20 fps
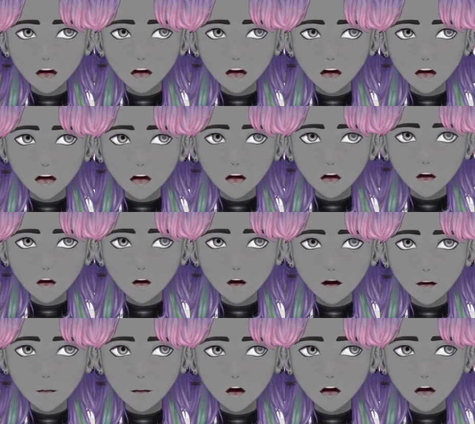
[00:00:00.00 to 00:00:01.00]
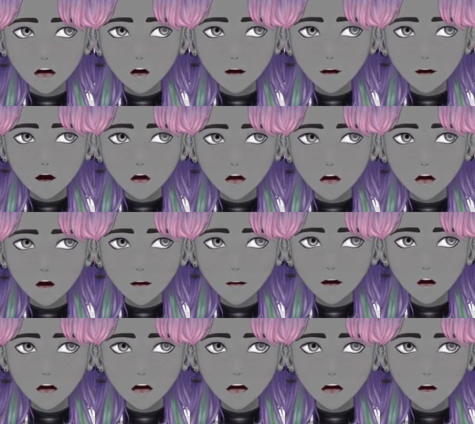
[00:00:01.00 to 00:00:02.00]
Something I would
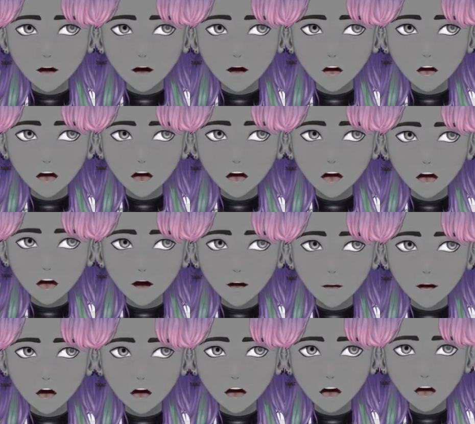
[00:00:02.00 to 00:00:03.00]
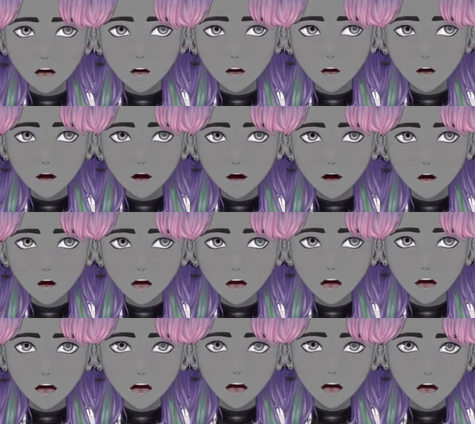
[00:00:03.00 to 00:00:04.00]
love to master
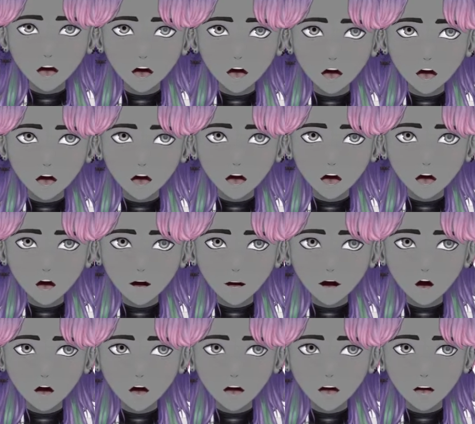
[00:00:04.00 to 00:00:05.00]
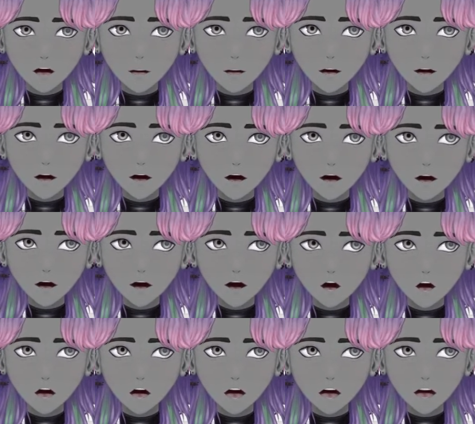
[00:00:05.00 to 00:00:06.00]
on, like for example
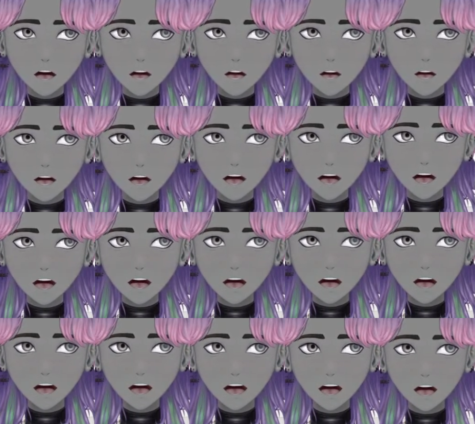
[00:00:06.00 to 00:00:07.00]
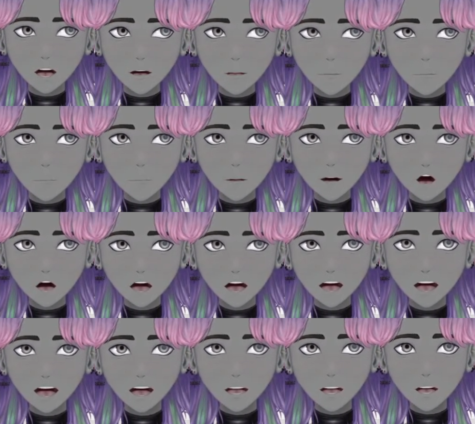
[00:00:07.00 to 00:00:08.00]
the
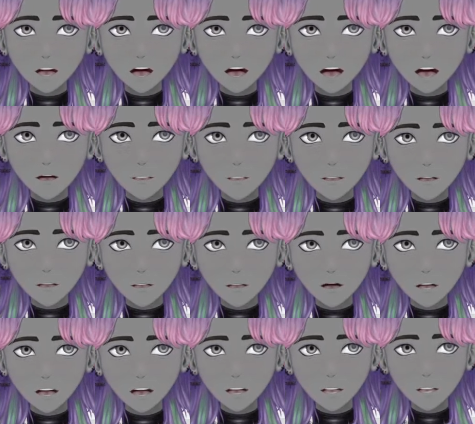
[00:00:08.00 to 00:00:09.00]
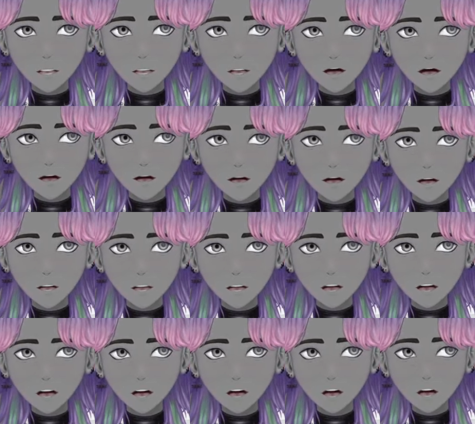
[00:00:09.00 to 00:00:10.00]
coloring level like this.
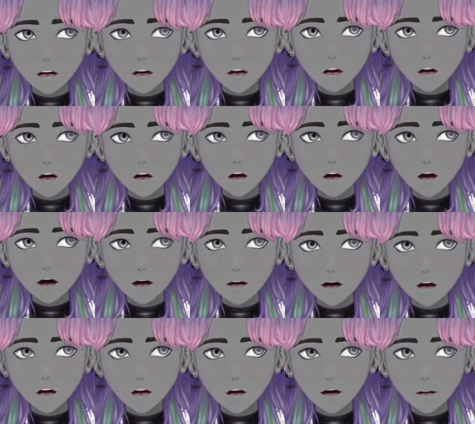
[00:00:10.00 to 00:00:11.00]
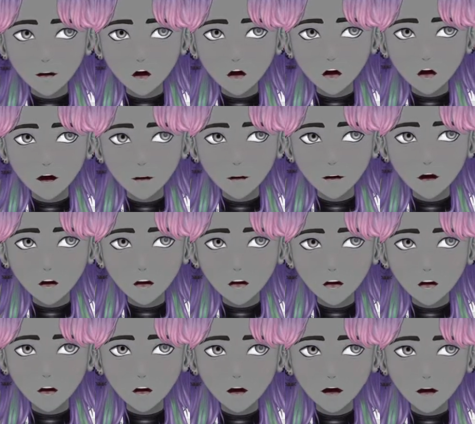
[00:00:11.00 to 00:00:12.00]
It doesn't need to be that
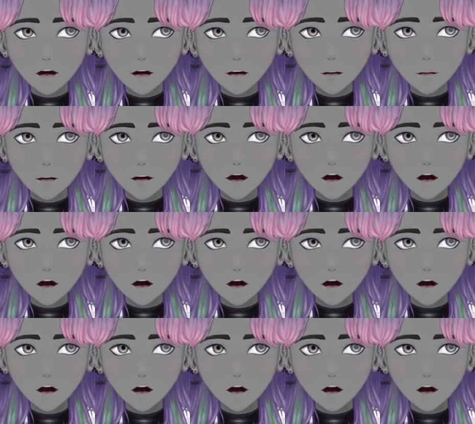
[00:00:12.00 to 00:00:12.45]
precise, right?